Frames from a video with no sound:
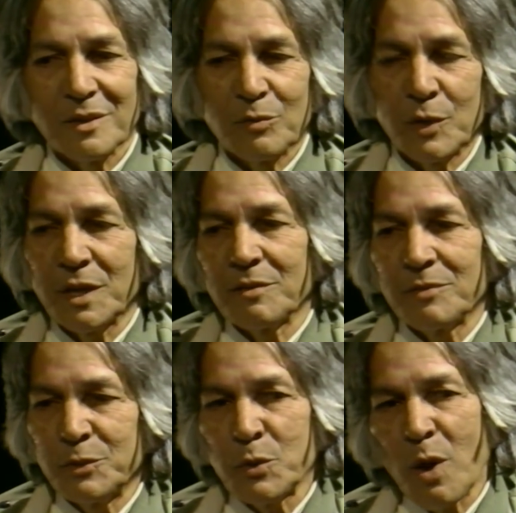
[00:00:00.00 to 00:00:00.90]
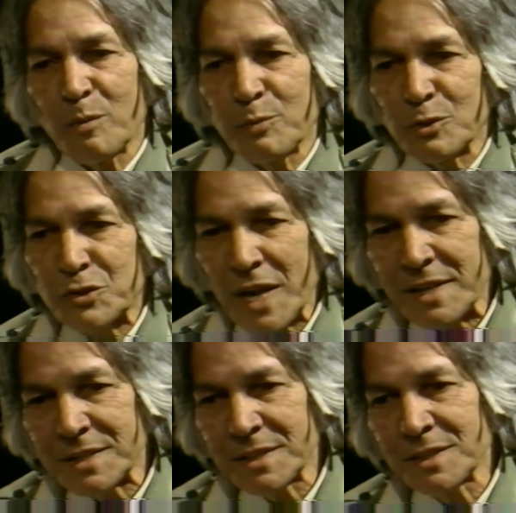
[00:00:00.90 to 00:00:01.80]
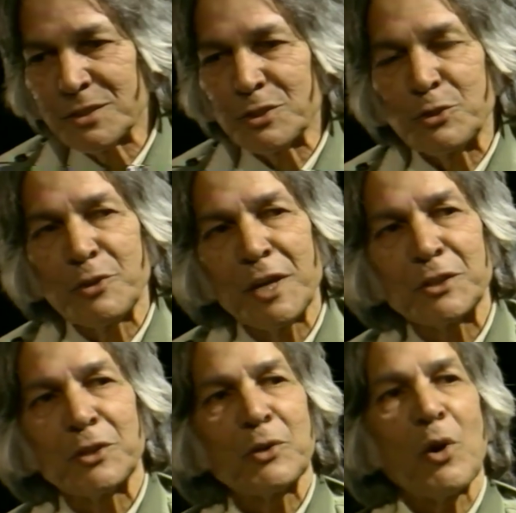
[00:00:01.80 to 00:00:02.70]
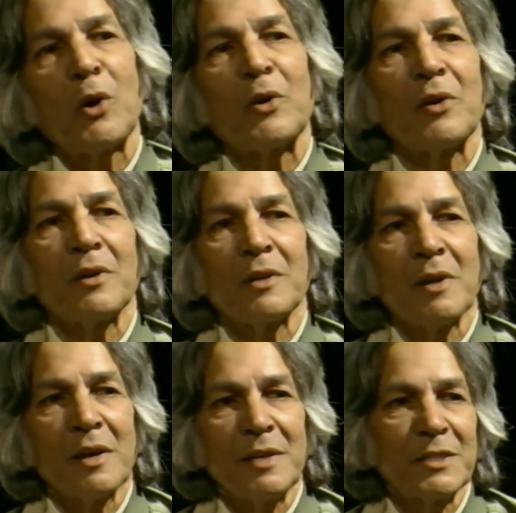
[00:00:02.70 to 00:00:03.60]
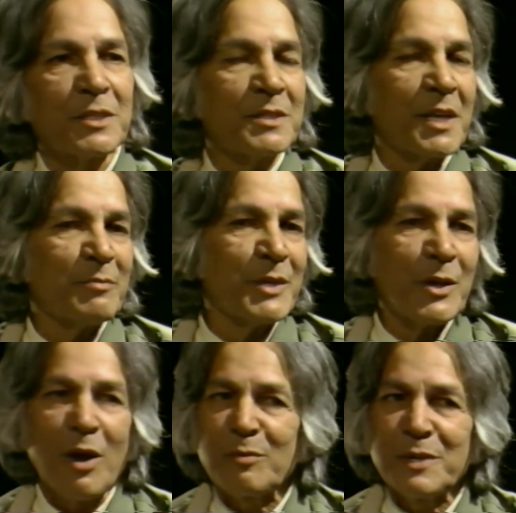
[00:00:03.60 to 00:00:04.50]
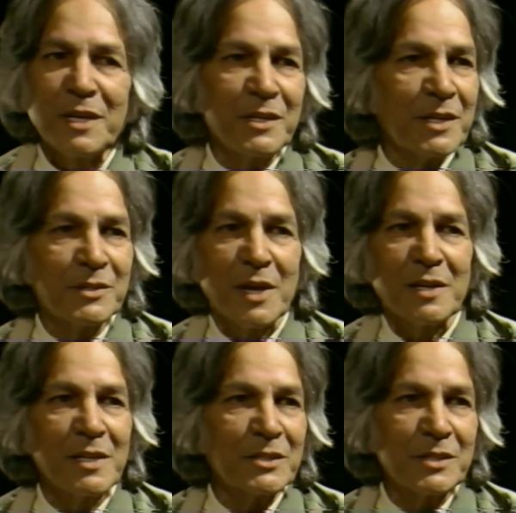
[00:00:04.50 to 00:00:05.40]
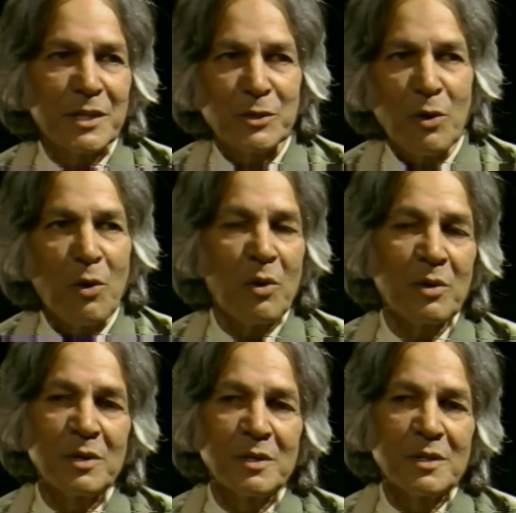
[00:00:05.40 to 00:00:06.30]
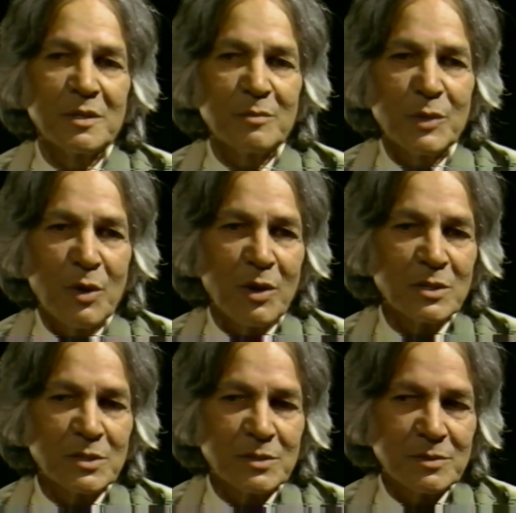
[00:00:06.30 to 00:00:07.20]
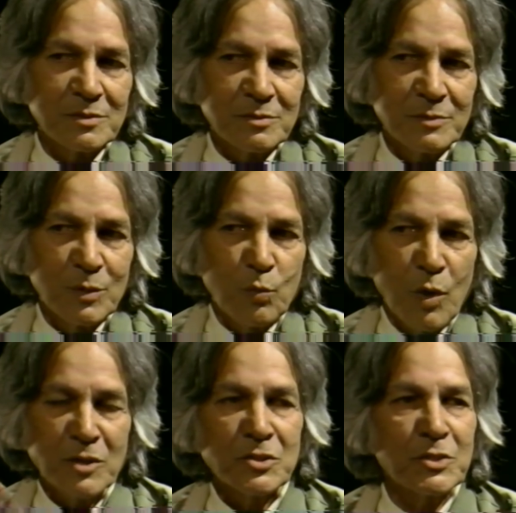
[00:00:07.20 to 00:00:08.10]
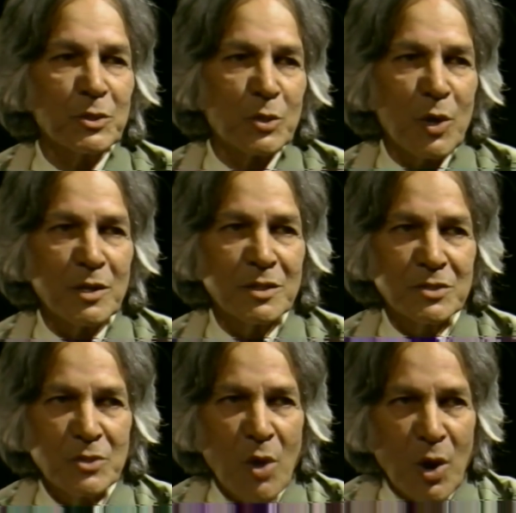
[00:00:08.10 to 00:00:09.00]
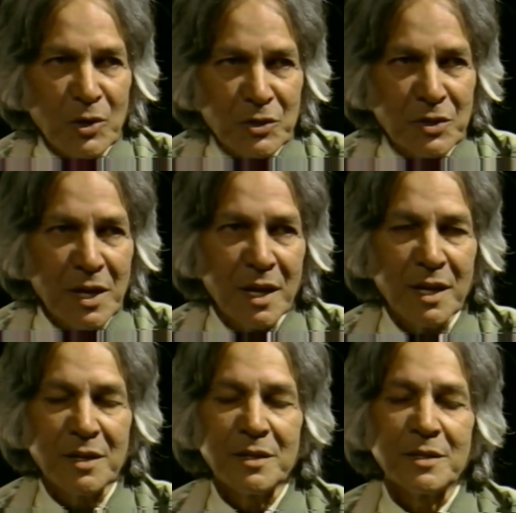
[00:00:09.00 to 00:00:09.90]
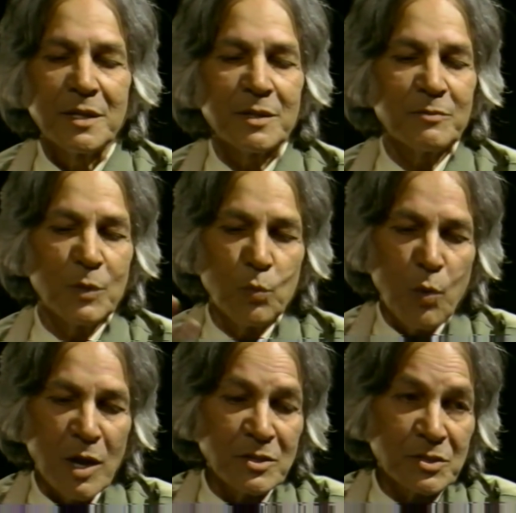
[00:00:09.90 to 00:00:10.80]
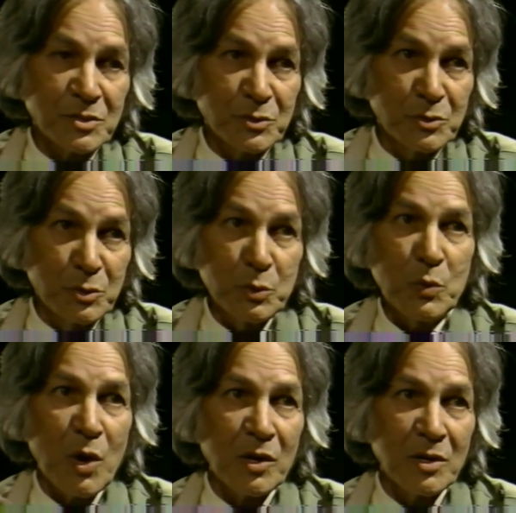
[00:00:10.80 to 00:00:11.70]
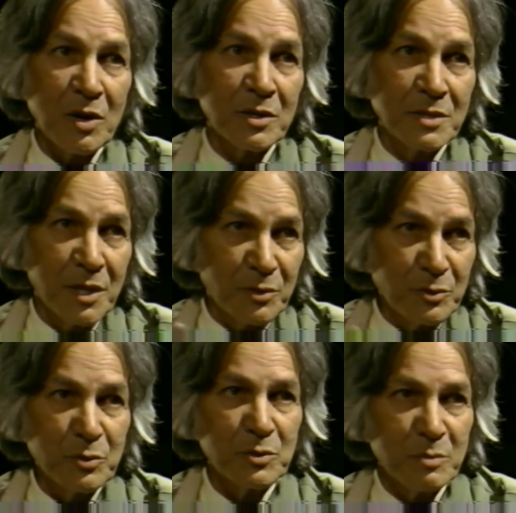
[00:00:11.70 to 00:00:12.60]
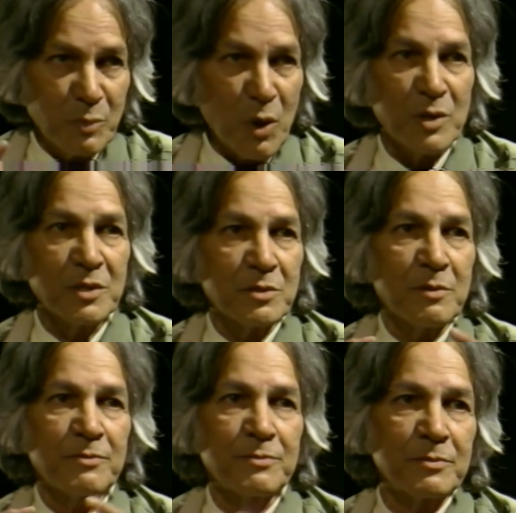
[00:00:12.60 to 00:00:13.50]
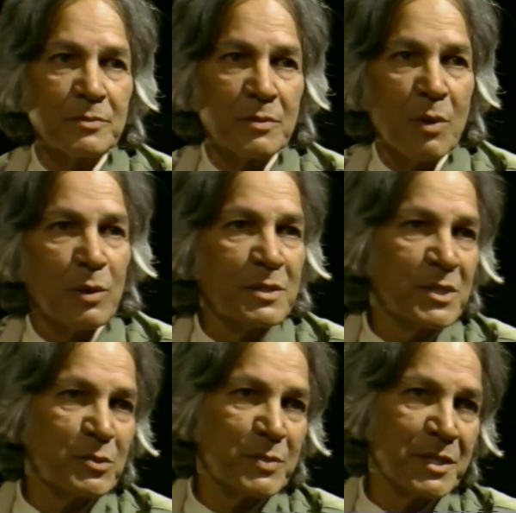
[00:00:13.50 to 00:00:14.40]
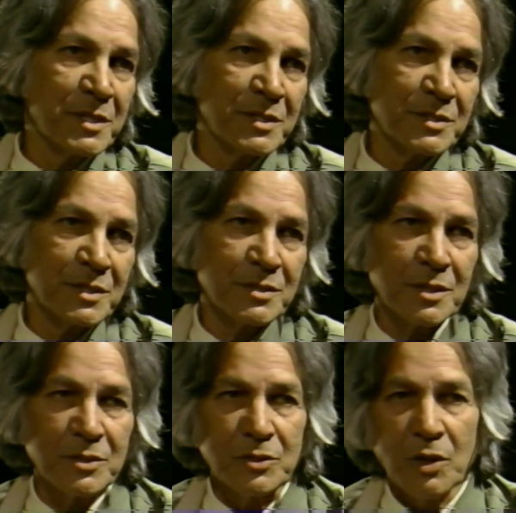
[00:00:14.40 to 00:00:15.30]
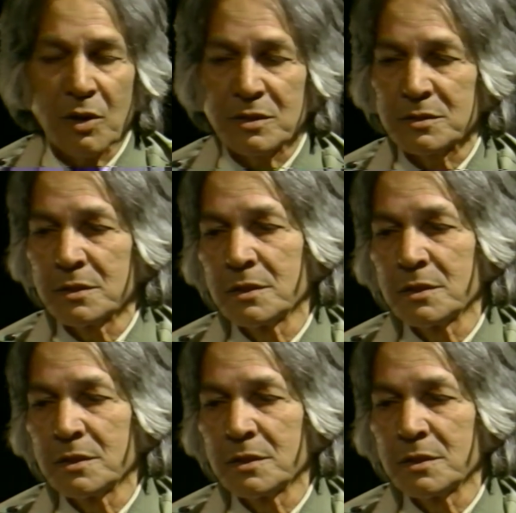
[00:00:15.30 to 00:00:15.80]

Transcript: You are projecting a situation called annihilation. There may not be any annihilation at all, because when once the thought is not there, when once you are not there, you, the product of all the experiences and thoughts,